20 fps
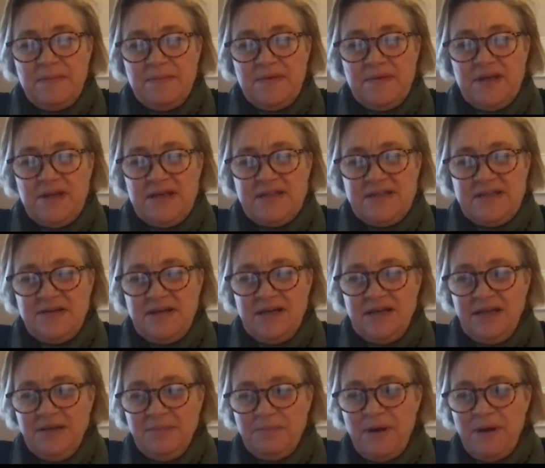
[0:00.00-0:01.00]
is there
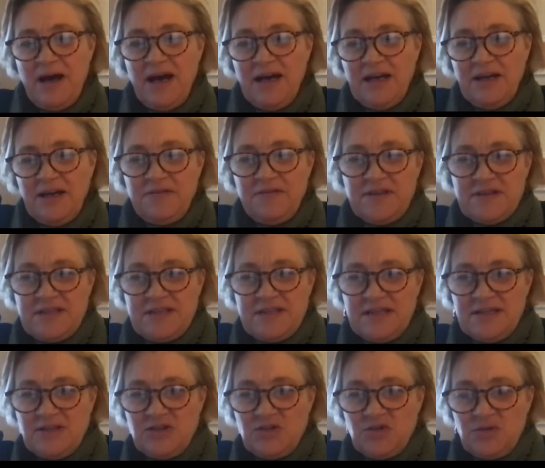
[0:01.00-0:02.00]
any part of this
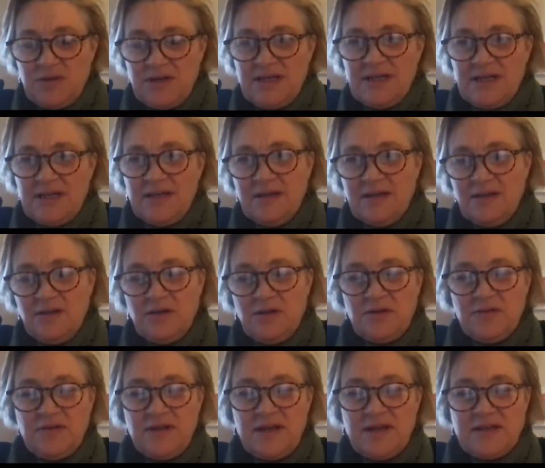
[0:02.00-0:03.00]
history,
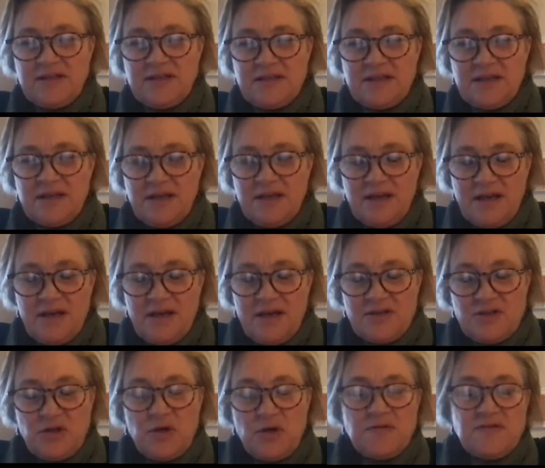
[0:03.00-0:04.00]
that
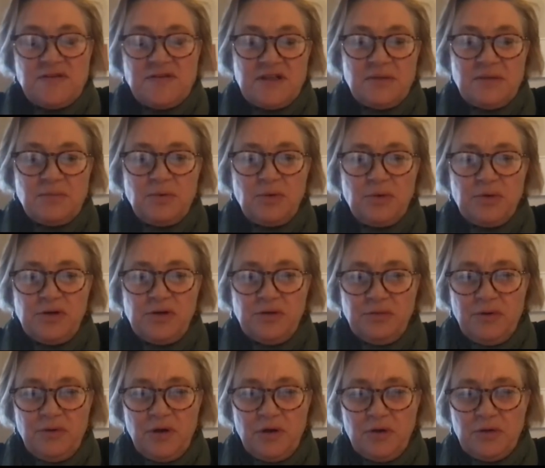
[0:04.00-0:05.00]
serves an important
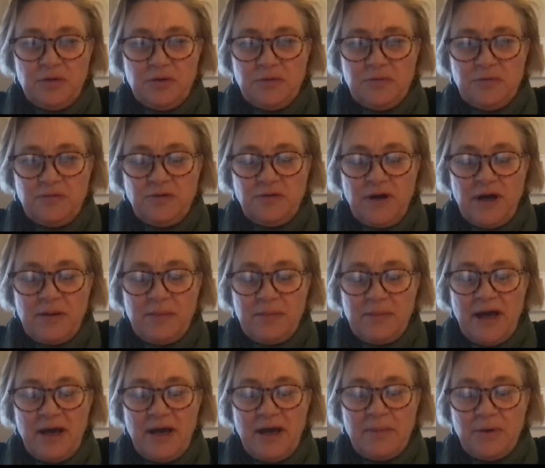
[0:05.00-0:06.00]
role for
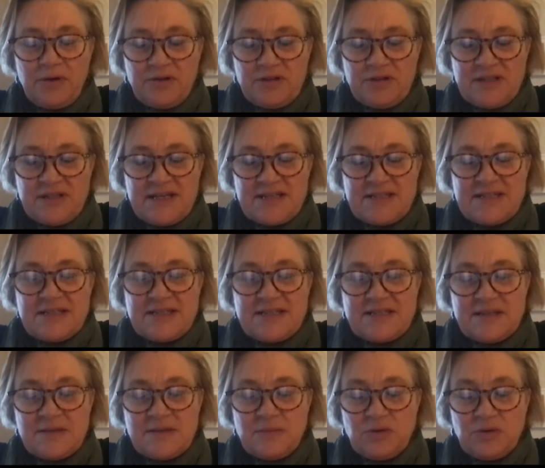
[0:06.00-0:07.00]
our modern day
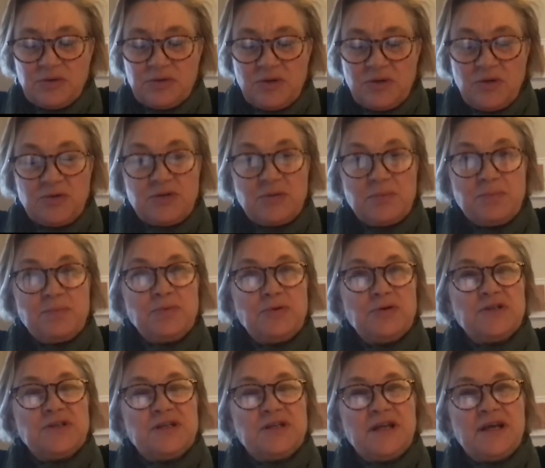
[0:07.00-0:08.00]
system? Or to
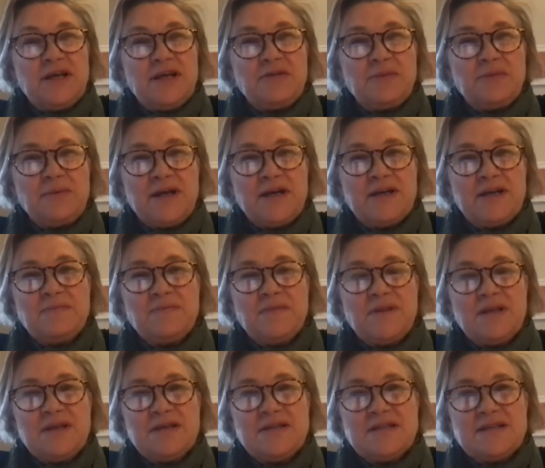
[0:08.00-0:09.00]
put it another way,
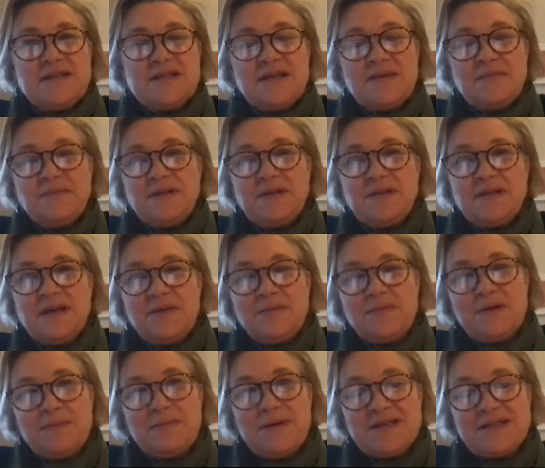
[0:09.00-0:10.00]
is there something that
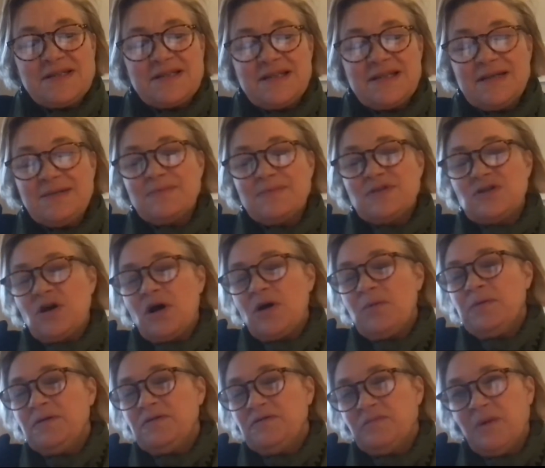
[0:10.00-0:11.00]
we must keep
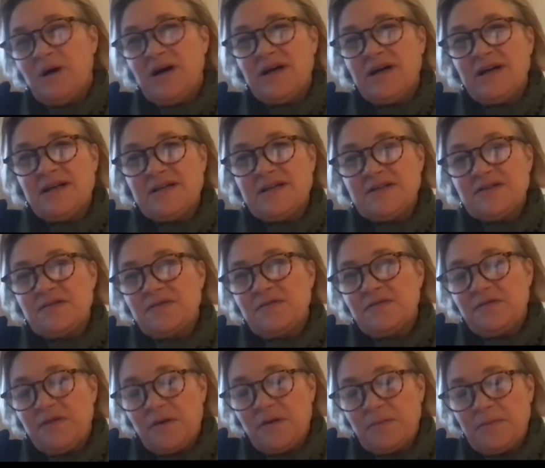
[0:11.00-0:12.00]
top of mind
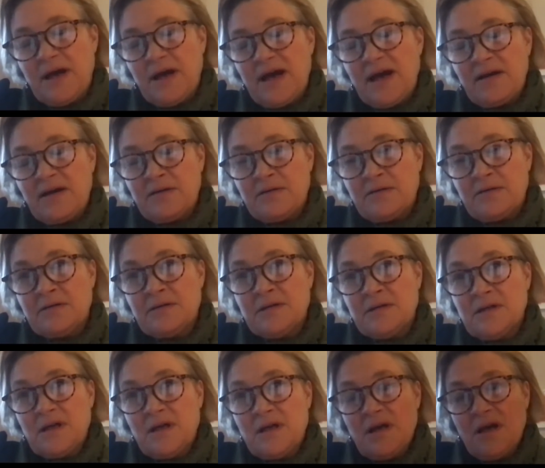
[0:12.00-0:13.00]
from
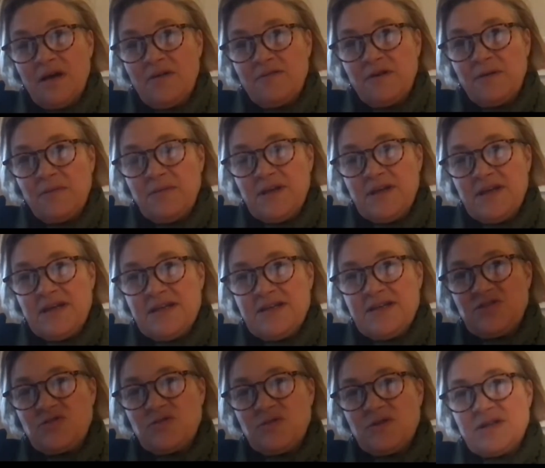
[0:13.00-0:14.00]
the
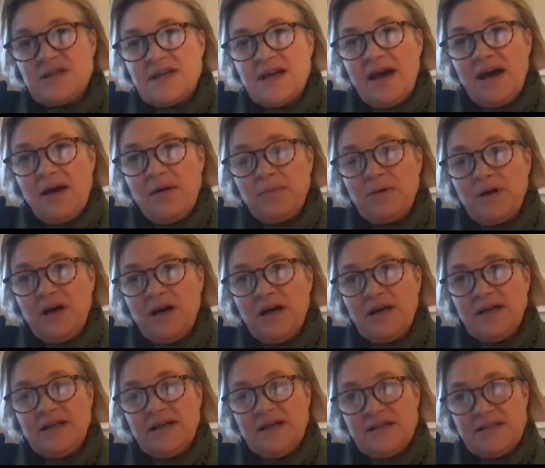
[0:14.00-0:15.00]
history to help
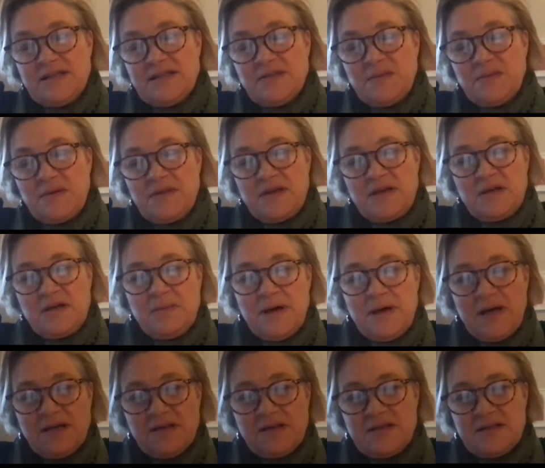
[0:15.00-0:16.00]
guide us as we think
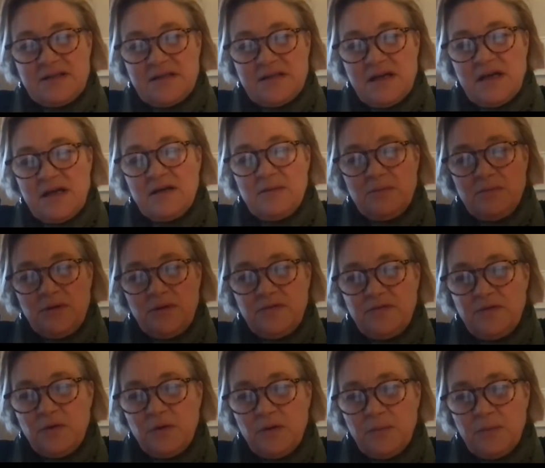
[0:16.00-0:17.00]
about
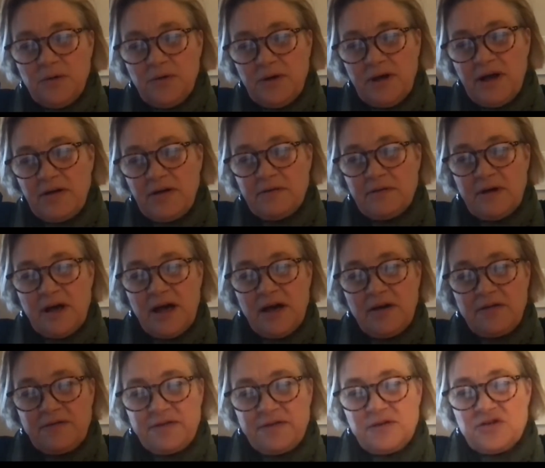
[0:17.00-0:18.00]
reform or our
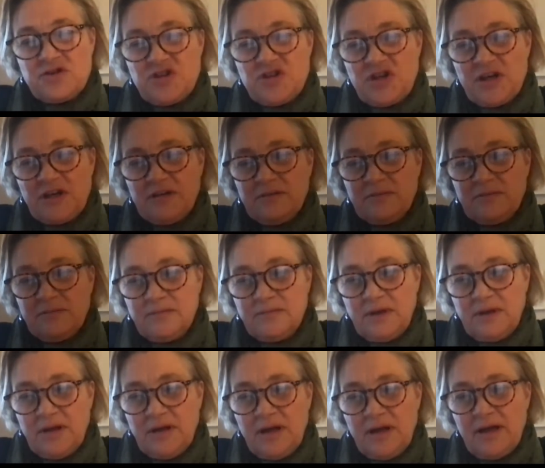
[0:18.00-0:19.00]
future
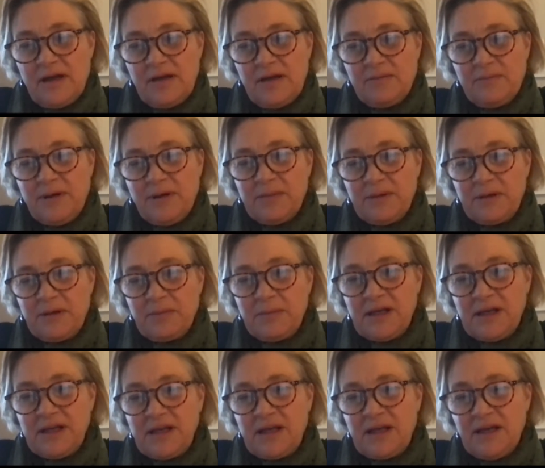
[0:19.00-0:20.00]
in public
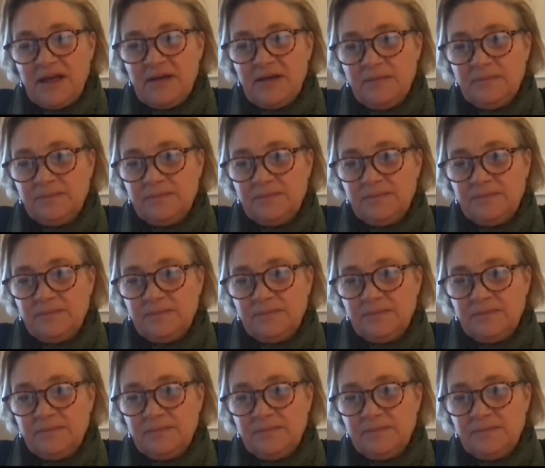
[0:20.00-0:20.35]
Medicare?